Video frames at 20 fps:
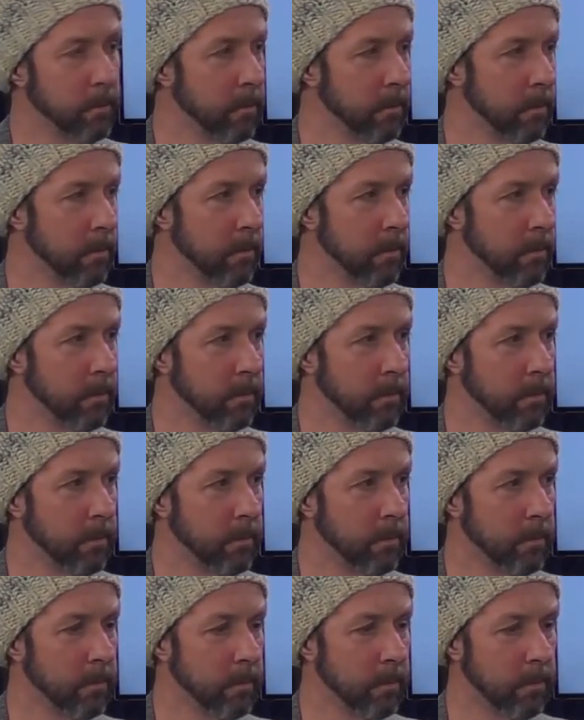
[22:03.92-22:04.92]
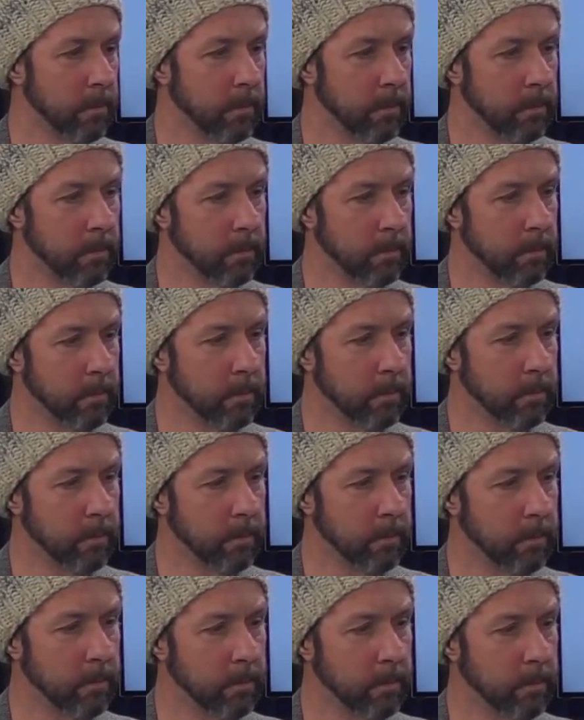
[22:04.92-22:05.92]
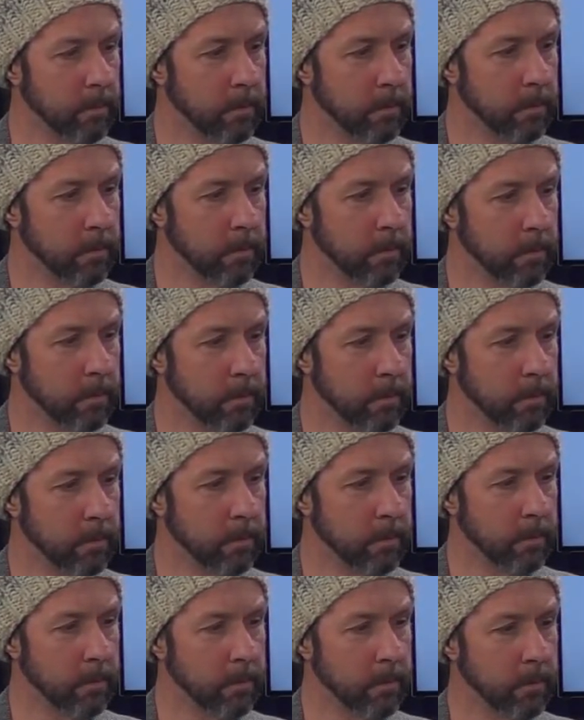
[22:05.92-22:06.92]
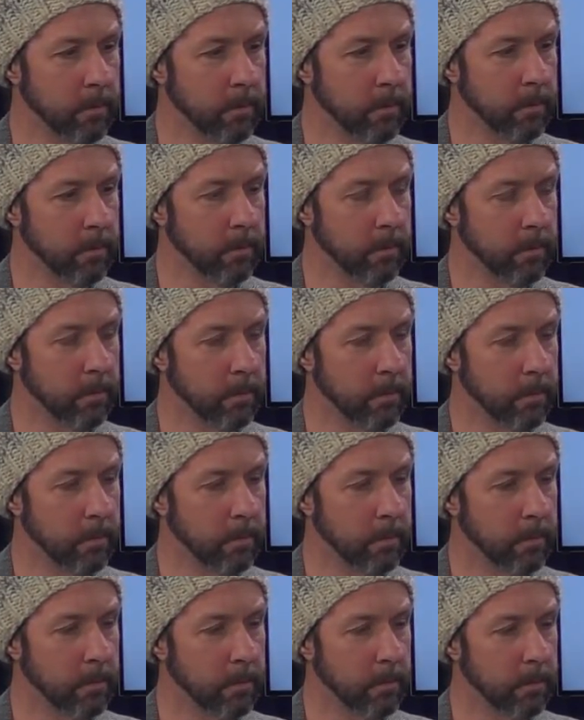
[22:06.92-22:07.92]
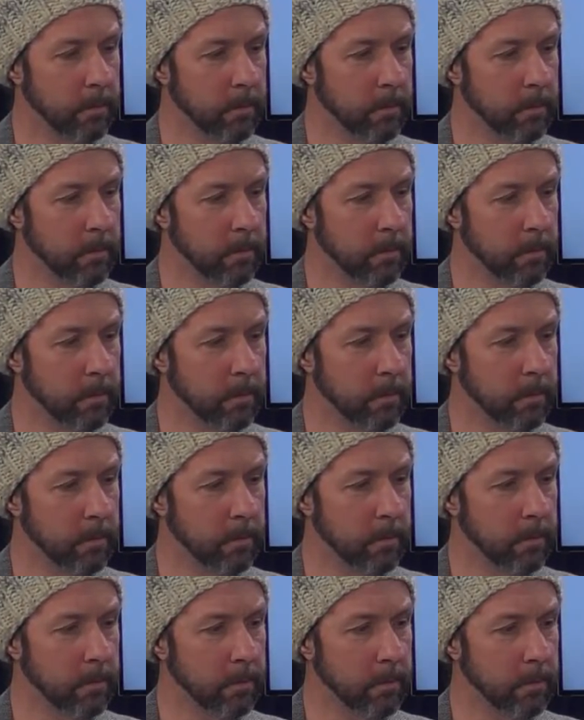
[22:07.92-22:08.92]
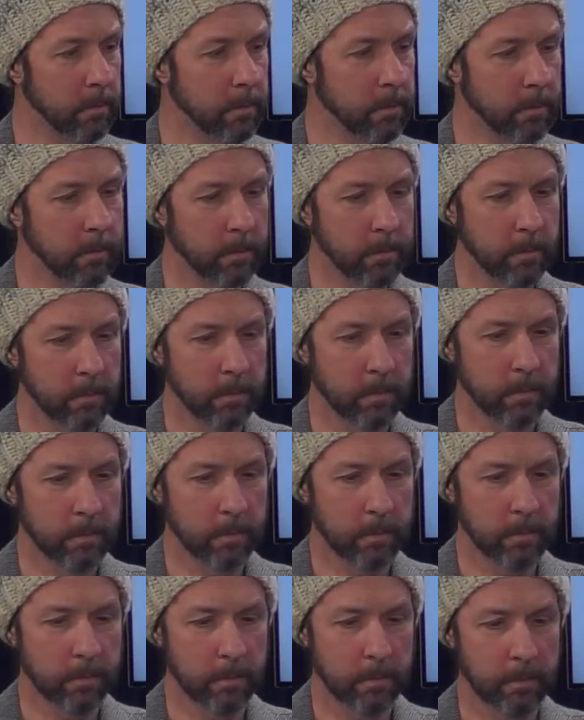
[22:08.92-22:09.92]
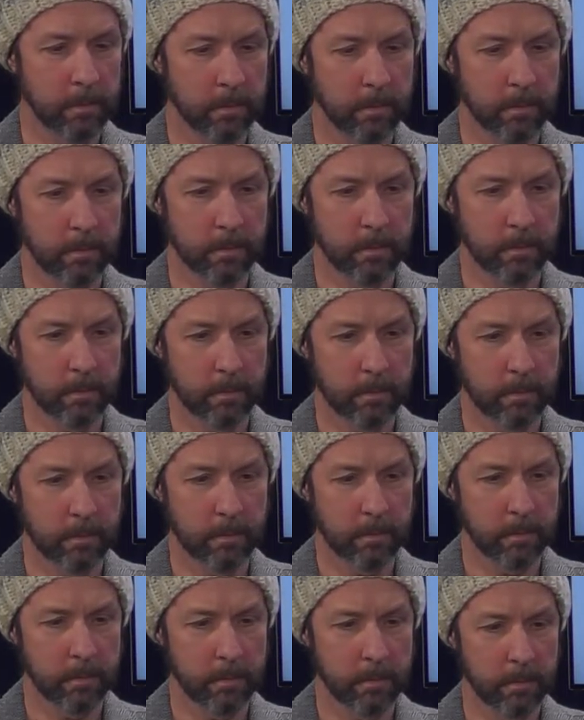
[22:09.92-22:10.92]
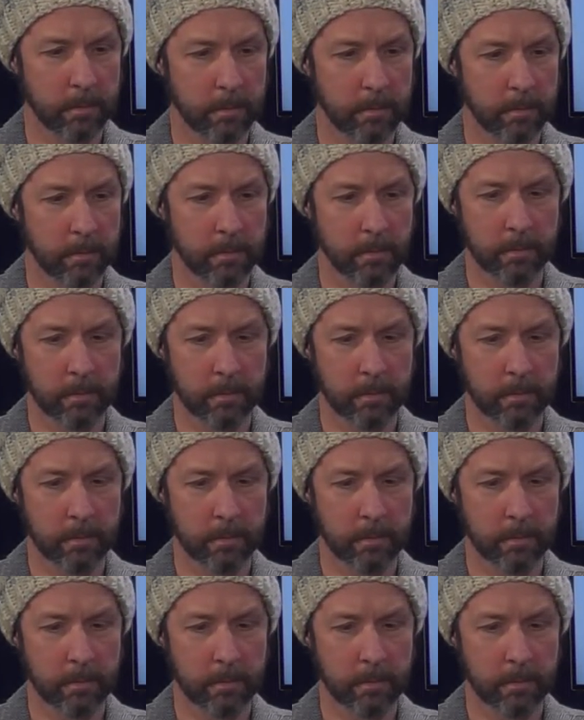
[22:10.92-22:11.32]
(not speaking)